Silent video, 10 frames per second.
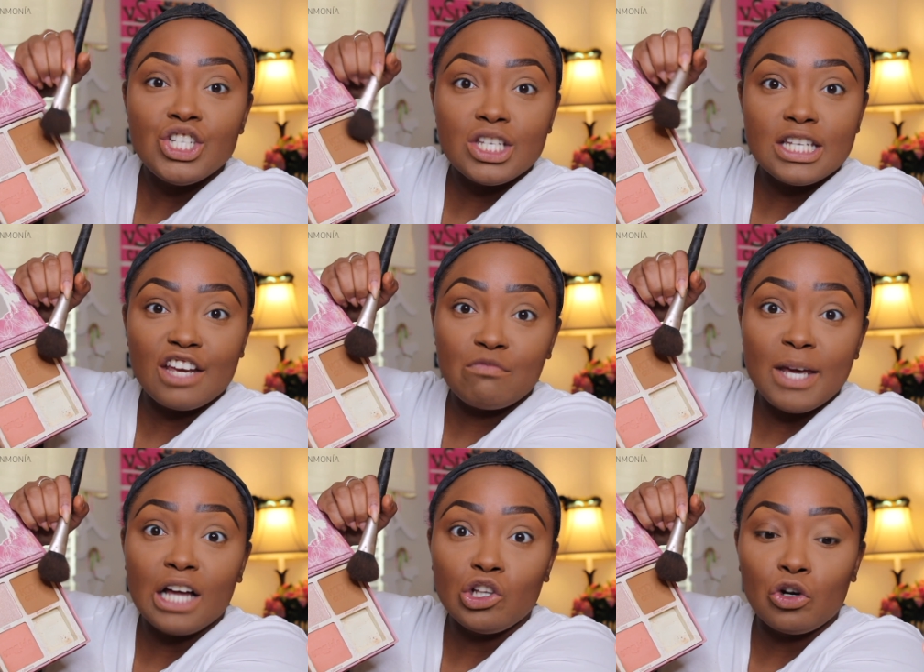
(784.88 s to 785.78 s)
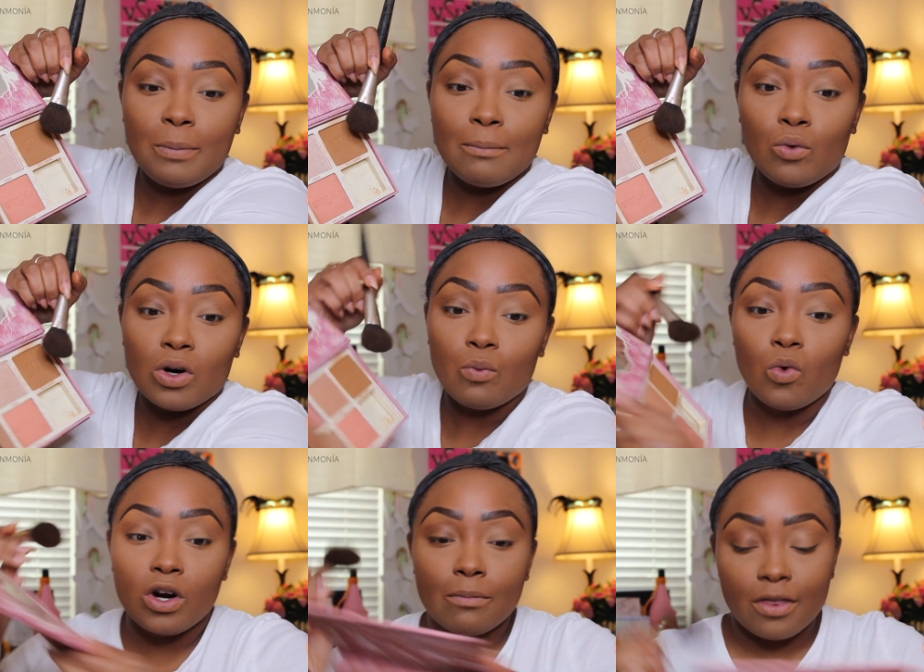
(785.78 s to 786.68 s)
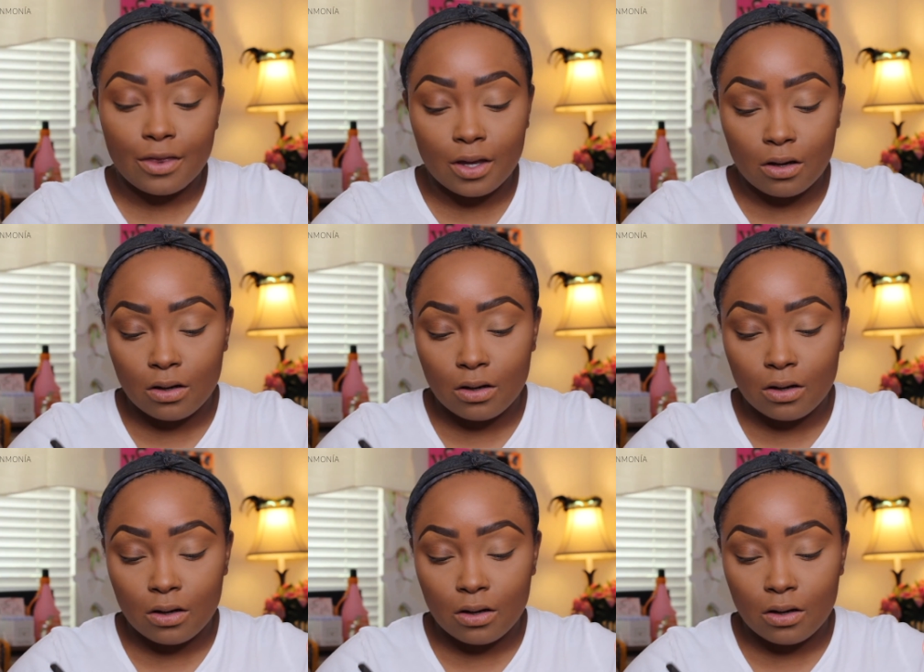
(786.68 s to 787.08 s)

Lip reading: just to give me a little bit more warmth.